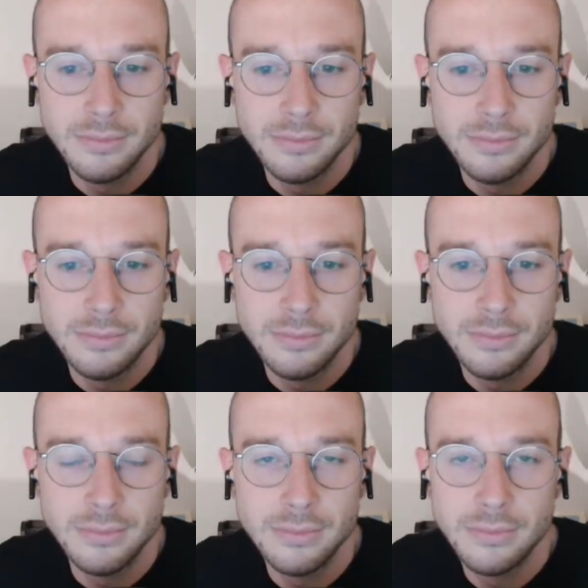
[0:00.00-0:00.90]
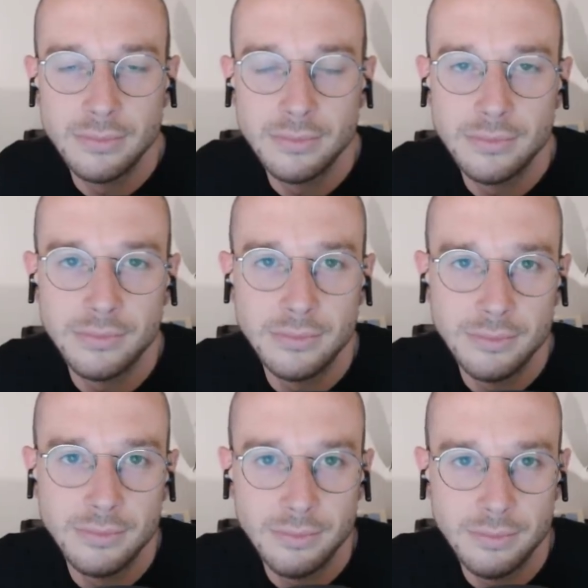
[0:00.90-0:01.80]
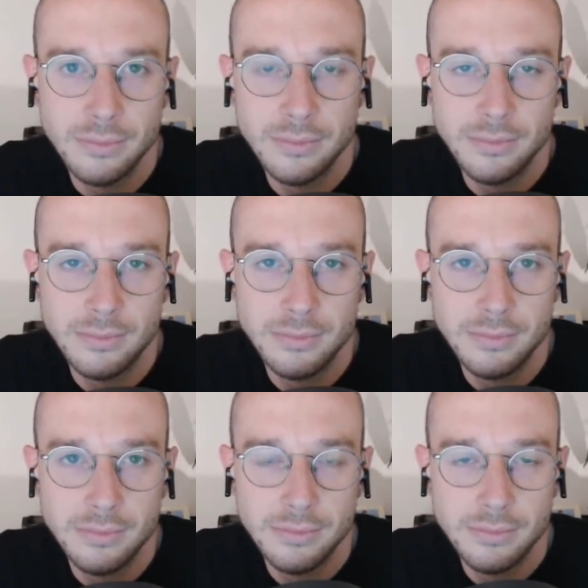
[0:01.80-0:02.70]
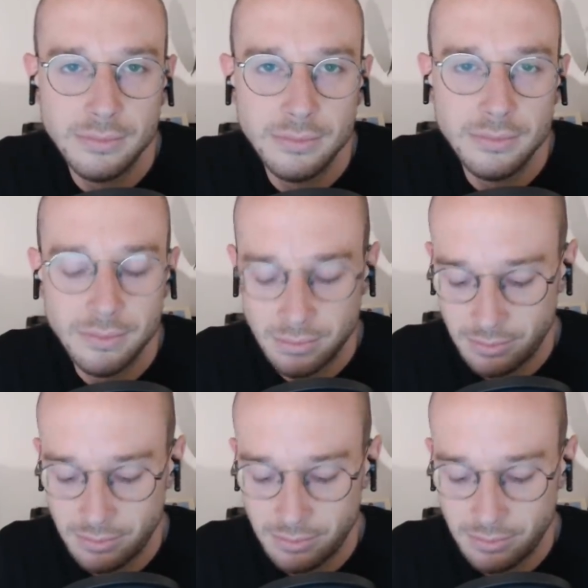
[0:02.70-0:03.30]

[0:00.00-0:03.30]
[no speech]